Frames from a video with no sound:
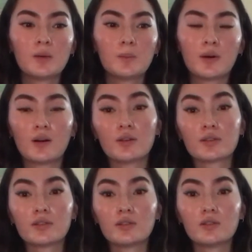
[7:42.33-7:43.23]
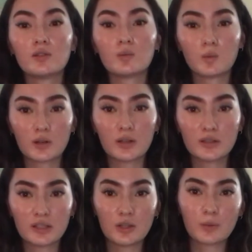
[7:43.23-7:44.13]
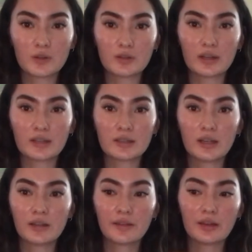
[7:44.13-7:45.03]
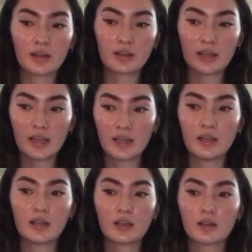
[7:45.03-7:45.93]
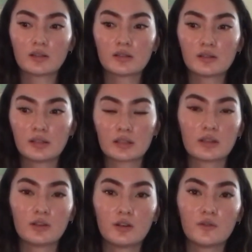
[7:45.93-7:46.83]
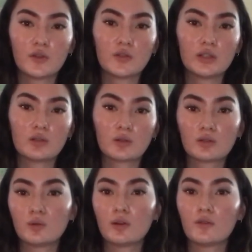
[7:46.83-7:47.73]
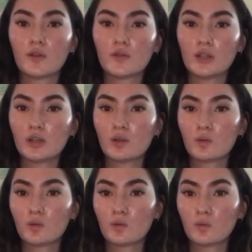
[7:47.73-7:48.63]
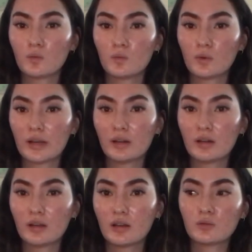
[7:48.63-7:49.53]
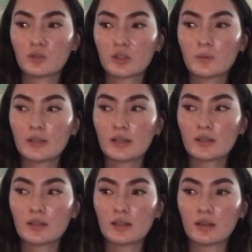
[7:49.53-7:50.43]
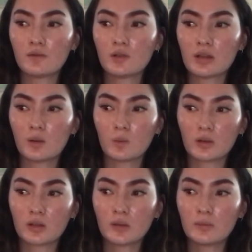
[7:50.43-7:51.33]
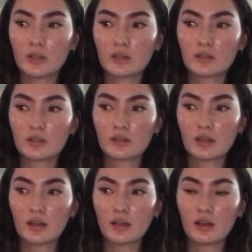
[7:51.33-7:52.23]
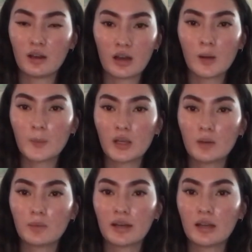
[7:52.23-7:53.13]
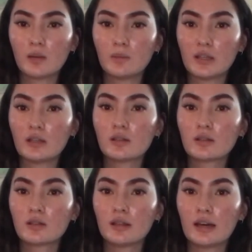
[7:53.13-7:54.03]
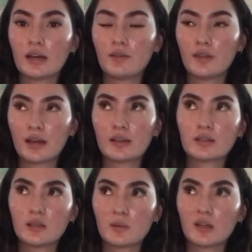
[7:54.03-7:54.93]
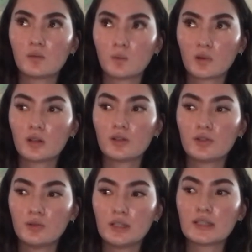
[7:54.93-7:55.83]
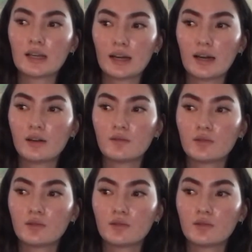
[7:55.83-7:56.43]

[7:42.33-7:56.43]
personal words in your personal essay than hitting 650 or 250 right on. Just because they give you that word limit does not mean by any means that that is the amount of words you need to have